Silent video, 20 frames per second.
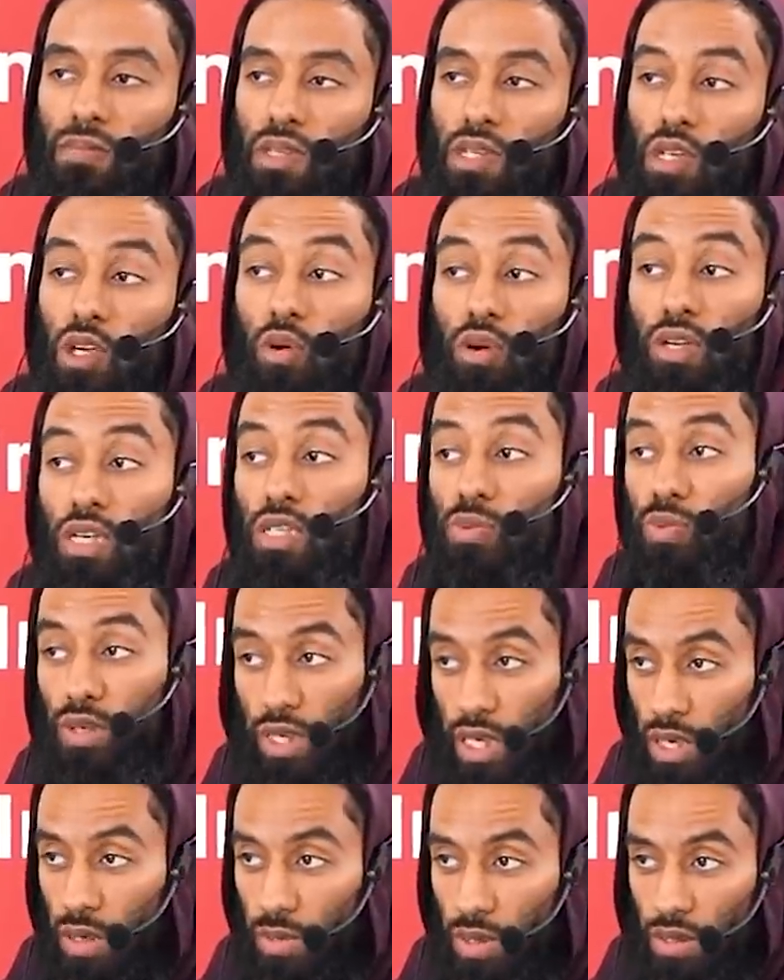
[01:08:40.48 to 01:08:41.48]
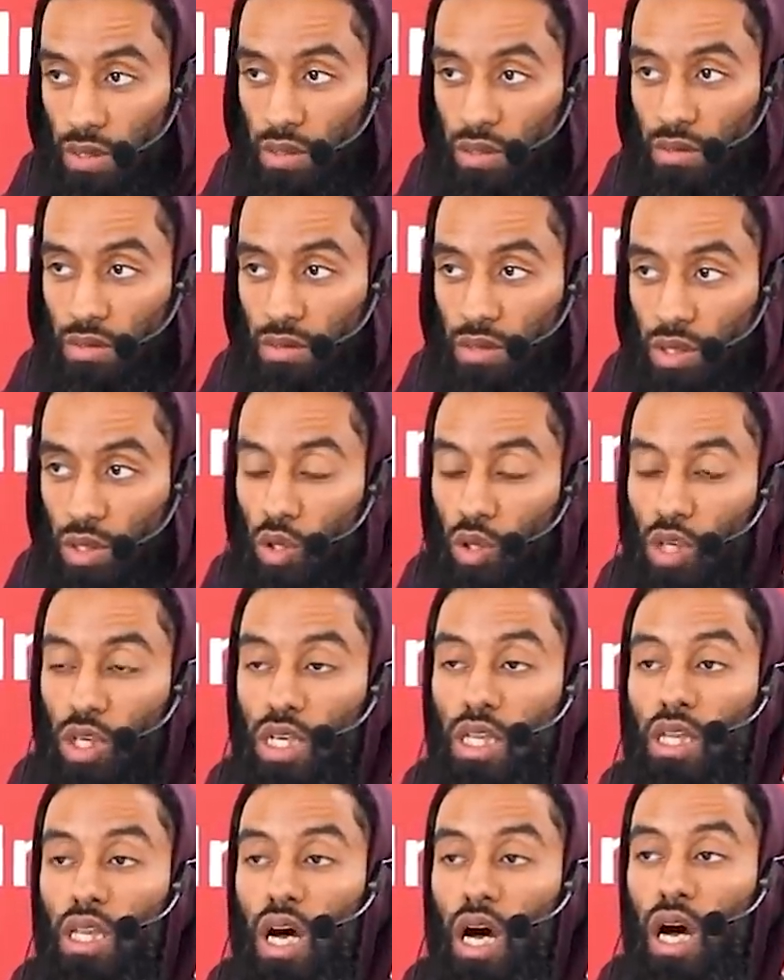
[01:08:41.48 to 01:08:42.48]
You're in this predicament. You
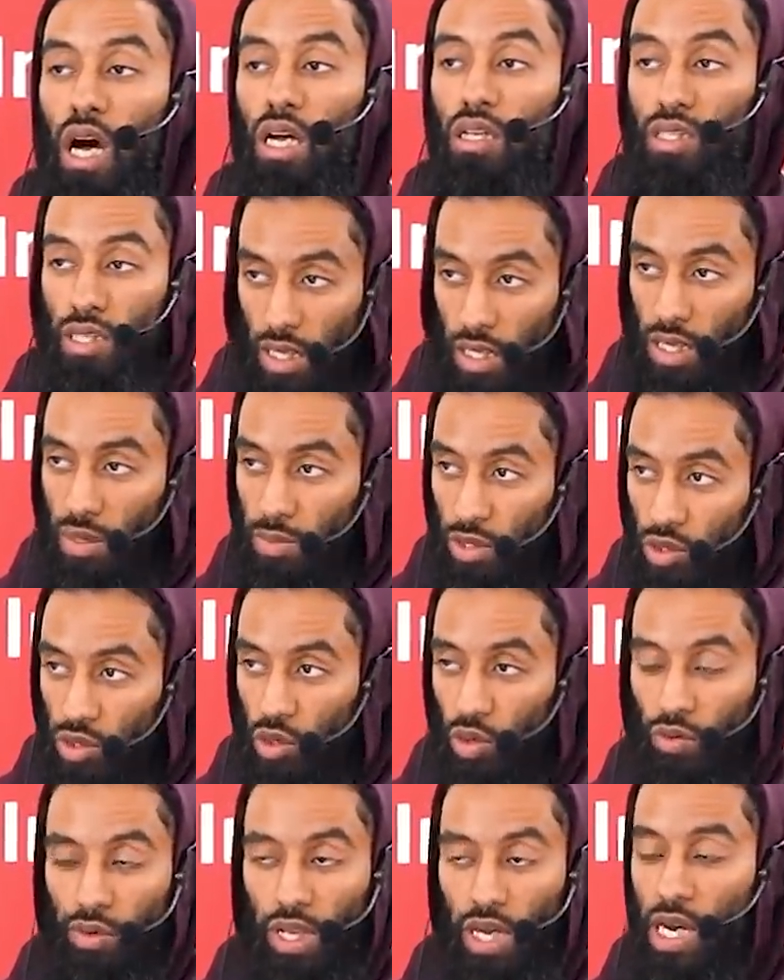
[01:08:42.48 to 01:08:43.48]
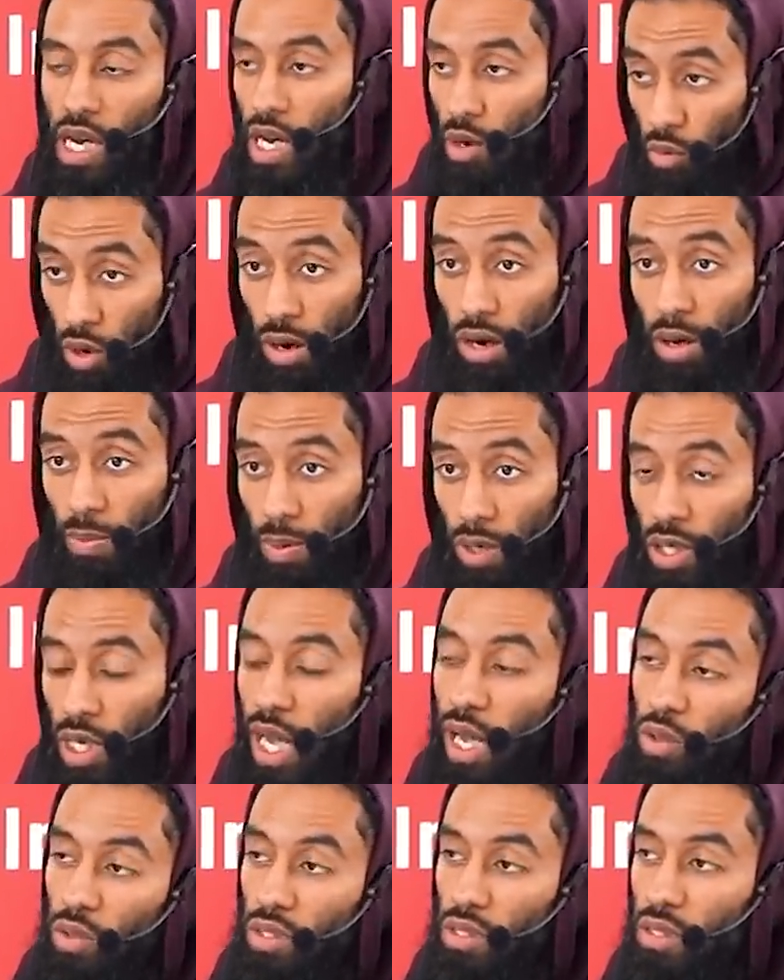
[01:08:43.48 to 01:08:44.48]
either tell them the truth and then they run up on your
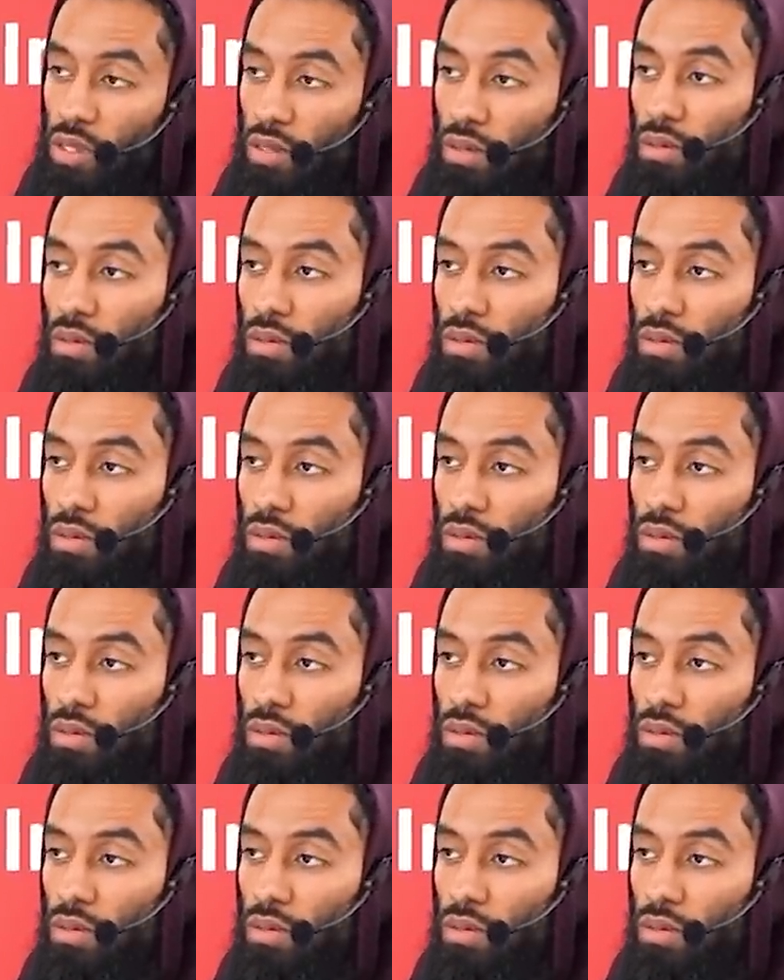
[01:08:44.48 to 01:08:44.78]
house,